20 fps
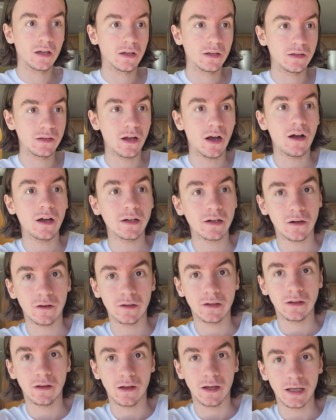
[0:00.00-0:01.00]
Not
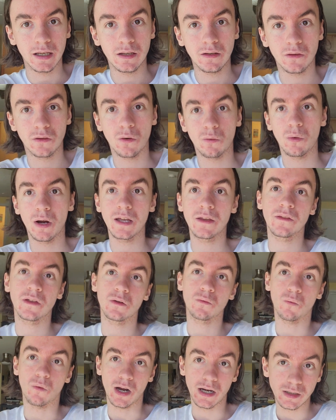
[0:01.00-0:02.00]
unlike the way
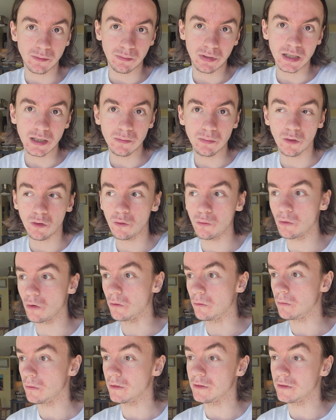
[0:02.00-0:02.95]
that white people will